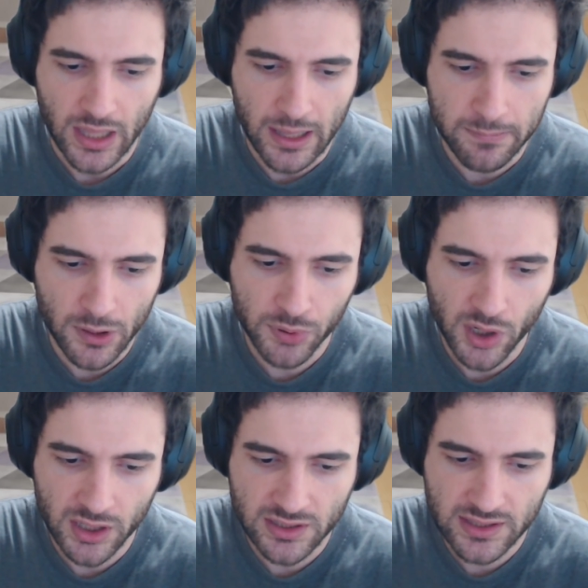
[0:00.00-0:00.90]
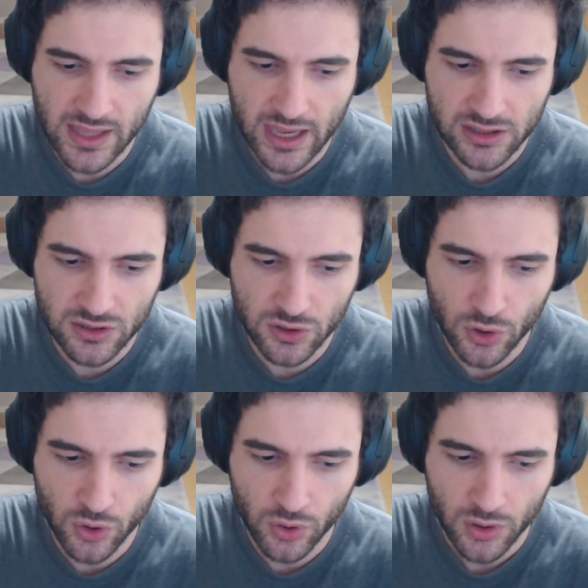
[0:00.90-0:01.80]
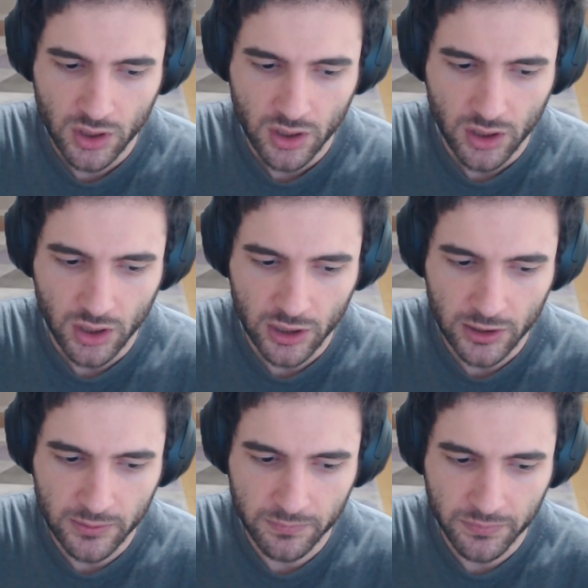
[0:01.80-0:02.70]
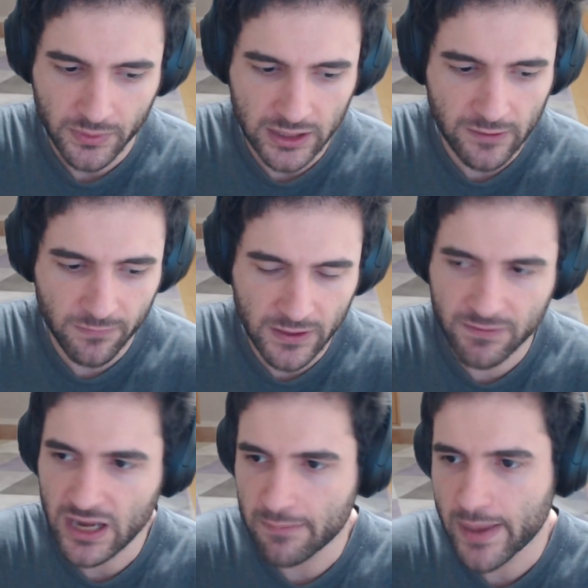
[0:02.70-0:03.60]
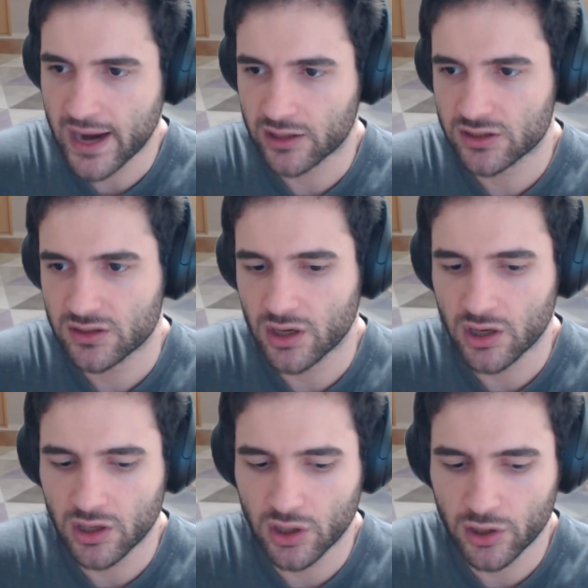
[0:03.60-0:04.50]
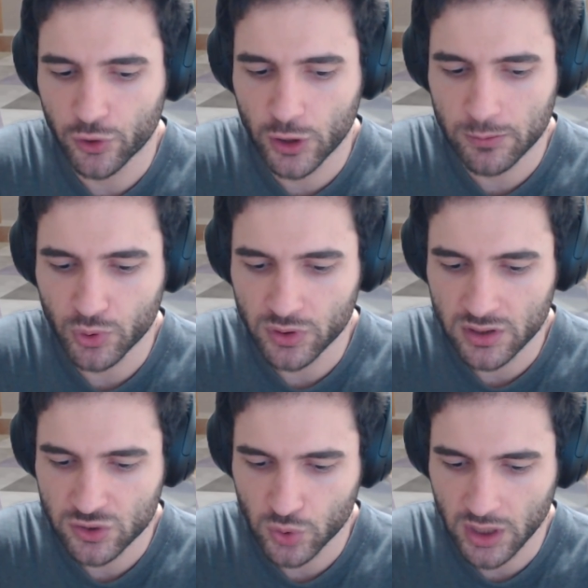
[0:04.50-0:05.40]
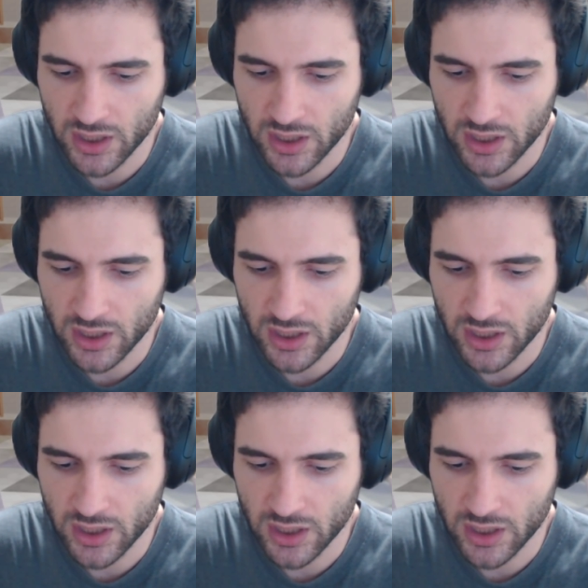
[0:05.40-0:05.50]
and build products that, leave an impact on the crypto industry.